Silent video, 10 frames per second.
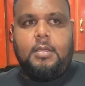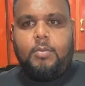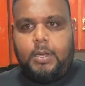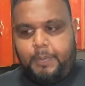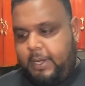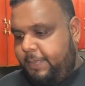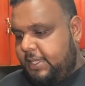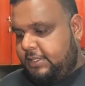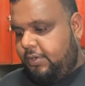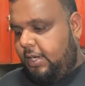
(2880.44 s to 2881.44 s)
When it, when it
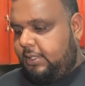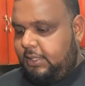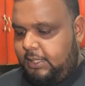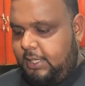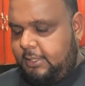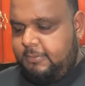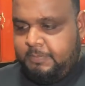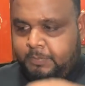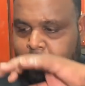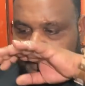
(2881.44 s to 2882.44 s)
pays you on, turn it.
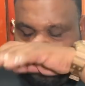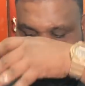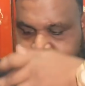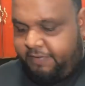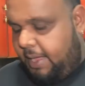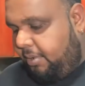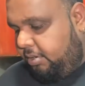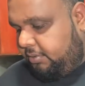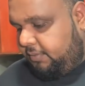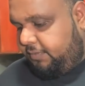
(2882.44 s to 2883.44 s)
Leave it for
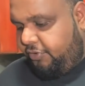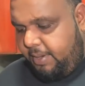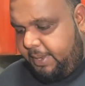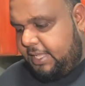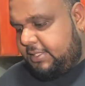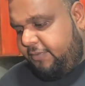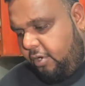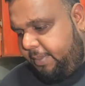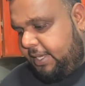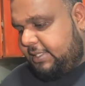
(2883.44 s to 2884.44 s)
about 3 minutes,
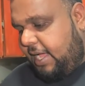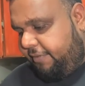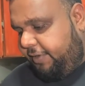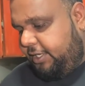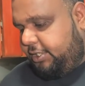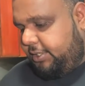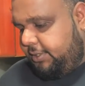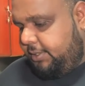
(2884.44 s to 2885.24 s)
4 minutes average.